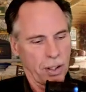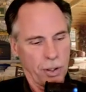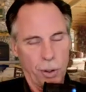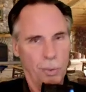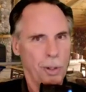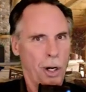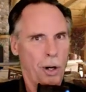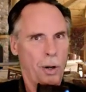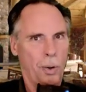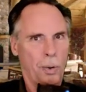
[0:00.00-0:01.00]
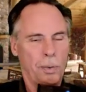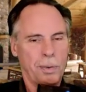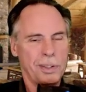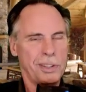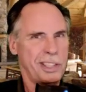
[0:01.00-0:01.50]
You know,
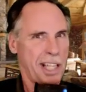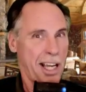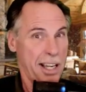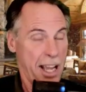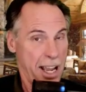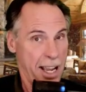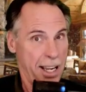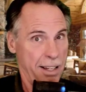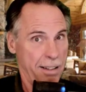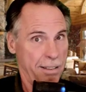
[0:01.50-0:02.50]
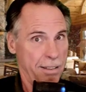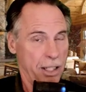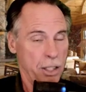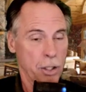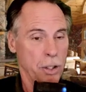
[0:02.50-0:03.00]
CIA,
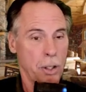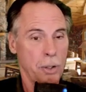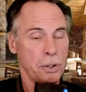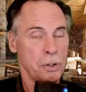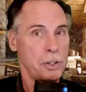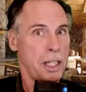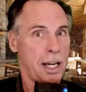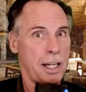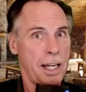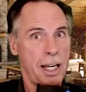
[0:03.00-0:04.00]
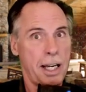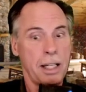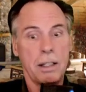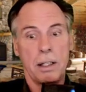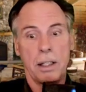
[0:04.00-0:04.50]
and you know the
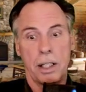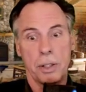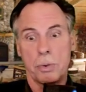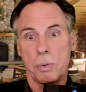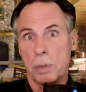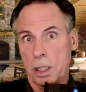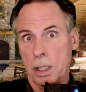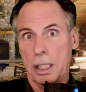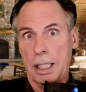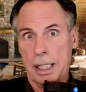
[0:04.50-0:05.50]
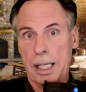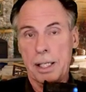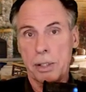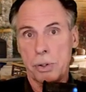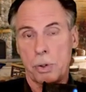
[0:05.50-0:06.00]
CIA is really
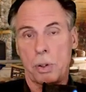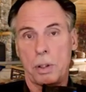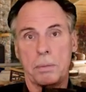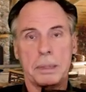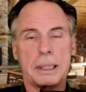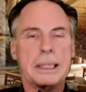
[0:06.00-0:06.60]
against Trump.